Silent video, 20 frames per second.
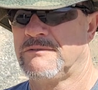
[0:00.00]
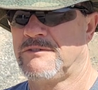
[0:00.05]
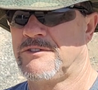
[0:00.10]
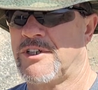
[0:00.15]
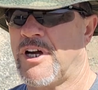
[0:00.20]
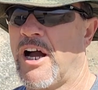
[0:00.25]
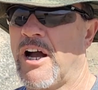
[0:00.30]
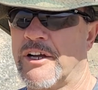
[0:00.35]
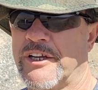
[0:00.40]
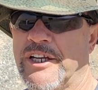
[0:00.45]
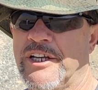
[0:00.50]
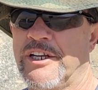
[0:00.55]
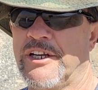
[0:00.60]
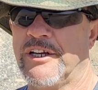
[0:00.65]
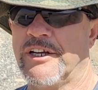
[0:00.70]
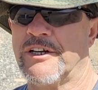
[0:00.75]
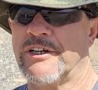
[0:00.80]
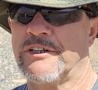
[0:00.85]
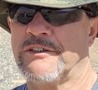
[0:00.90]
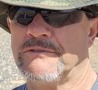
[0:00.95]
talking
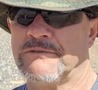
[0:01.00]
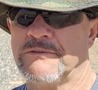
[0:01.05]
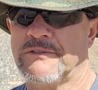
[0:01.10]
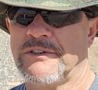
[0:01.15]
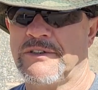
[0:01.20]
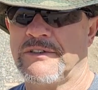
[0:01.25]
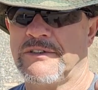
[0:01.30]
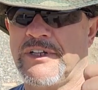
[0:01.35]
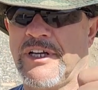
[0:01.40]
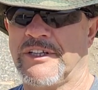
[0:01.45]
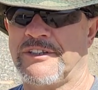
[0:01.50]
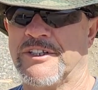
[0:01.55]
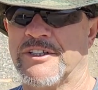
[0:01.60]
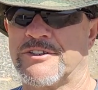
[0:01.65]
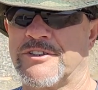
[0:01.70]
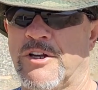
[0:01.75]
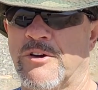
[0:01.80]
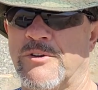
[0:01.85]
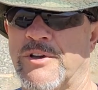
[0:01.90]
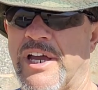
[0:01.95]
here at
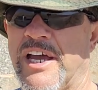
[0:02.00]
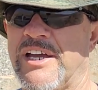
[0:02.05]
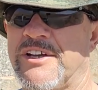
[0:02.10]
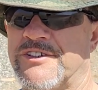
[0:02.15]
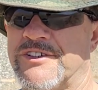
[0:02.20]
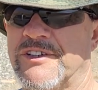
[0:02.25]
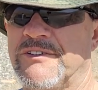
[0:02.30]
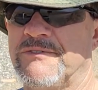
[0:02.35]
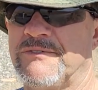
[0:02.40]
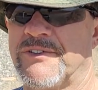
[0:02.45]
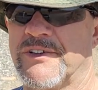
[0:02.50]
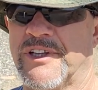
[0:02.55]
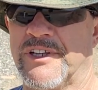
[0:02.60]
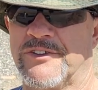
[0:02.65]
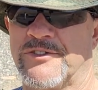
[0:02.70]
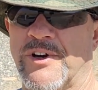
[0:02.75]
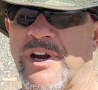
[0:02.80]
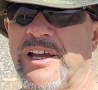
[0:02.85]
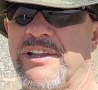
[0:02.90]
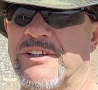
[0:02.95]
this location. A
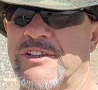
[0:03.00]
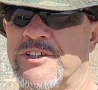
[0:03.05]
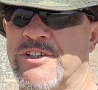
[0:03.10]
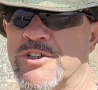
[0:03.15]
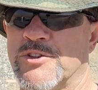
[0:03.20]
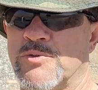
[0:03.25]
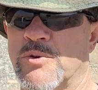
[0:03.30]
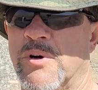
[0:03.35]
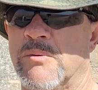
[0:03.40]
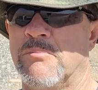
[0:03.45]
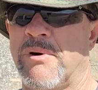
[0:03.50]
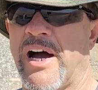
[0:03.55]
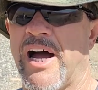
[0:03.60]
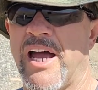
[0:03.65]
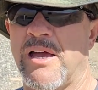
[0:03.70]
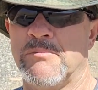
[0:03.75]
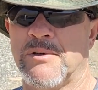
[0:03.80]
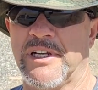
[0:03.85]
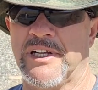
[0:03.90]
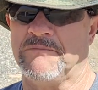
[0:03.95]
train that just went
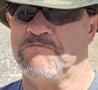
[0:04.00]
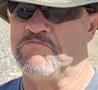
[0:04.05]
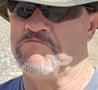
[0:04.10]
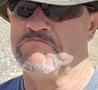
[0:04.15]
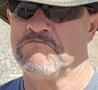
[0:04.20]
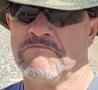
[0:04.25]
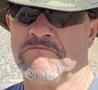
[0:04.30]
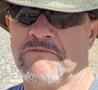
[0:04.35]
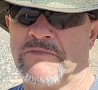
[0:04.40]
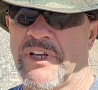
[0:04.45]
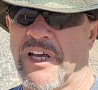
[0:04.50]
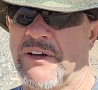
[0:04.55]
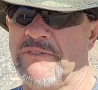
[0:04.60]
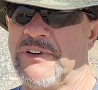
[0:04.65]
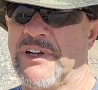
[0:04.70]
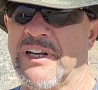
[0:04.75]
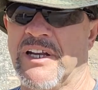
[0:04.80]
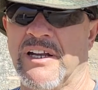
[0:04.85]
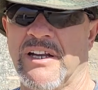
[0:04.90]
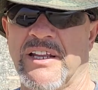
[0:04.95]
by, but
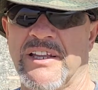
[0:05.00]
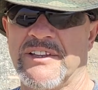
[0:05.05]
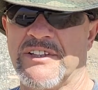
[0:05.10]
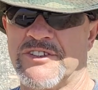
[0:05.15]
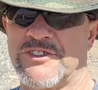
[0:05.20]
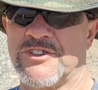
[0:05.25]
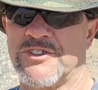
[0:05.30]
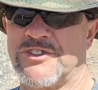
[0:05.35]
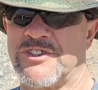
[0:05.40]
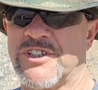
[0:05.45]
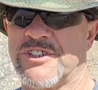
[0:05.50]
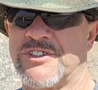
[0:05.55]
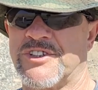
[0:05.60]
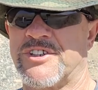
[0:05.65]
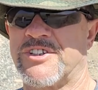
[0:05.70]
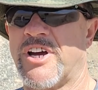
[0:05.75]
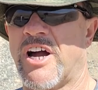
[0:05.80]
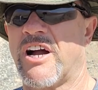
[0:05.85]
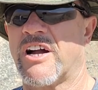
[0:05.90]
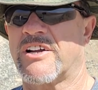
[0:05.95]
evidently this is just a
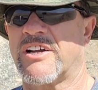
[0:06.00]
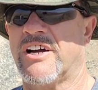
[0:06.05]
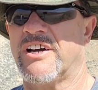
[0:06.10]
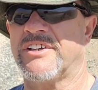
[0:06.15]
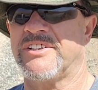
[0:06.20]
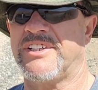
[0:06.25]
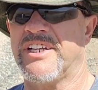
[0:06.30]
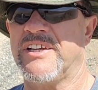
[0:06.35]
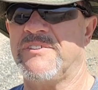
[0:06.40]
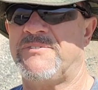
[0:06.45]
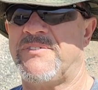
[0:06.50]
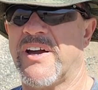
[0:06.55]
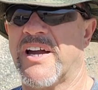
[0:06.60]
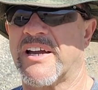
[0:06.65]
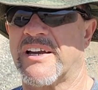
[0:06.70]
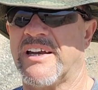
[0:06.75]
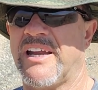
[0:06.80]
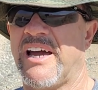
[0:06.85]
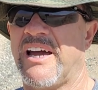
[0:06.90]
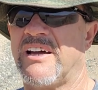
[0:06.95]
talk on
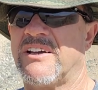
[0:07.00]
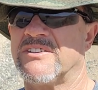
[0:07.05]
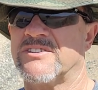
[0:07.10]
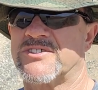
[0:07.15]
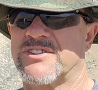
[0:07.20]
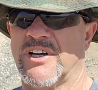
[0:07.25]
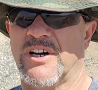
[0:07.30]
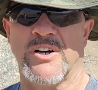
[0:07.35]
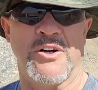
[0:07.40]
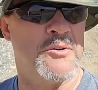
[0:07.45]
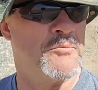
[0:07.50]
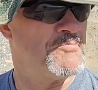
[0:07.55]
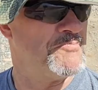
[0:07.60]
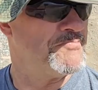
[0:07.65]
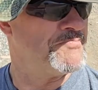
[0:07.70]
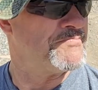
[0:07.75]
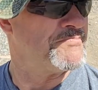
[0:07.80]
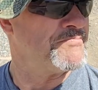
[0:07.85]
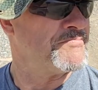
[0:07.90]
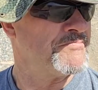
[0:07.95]
defect now, so
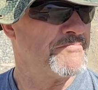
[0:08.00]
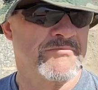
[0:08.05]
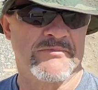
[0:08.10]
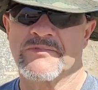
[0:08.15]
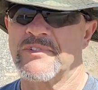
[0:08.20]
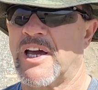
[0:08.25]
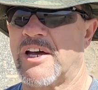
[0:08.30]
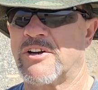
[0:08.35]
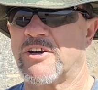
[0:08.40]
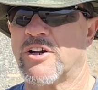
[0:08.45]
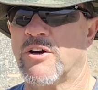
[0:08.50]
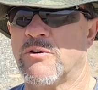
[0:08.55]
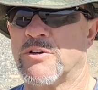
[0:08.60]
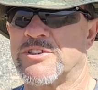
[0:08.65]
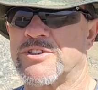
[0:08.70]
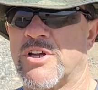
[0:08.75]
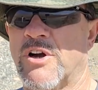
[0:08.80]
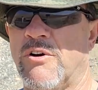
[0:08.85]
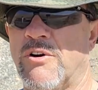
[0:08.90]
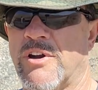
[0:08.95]
I don't know
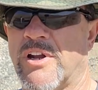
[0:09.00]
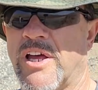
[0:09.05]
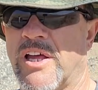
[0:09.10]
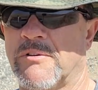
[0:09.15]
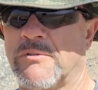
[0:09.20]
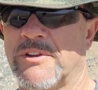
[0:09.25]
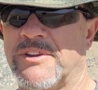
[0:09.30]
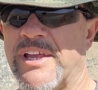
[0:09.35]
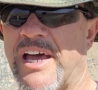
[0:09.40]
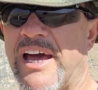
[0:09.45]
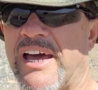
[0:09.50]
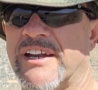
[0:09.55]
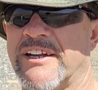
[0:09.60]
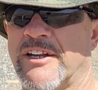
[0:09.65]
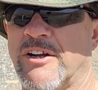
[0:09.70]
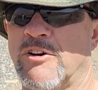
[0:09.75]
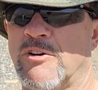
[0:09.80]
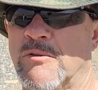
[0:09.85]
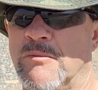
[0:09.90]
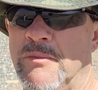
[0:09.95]
what's going on with that. I
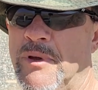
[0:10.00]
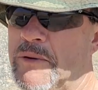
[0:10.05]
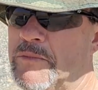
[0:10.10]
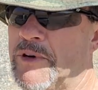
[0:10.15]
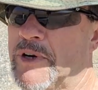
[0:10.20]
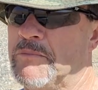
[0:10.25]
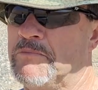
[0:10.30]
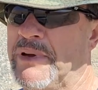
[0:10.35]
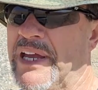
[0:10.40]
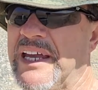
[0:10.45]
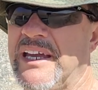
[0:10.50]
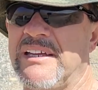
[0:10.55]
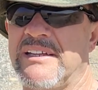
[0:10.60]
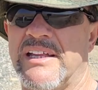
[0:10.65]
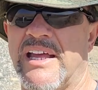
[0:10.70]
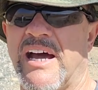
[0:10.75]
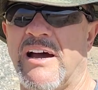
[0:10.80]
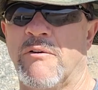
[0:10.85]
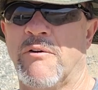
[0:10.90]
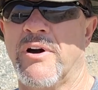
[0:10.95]
don't remember it being
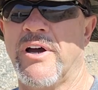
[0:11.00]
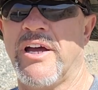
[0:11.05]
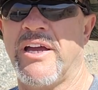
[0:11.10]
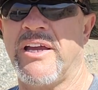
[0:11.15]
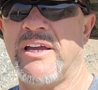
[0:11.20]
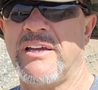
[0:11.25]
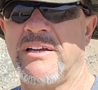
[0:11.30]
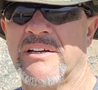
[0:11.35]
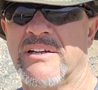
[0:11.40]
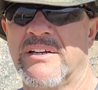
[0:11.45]
that way,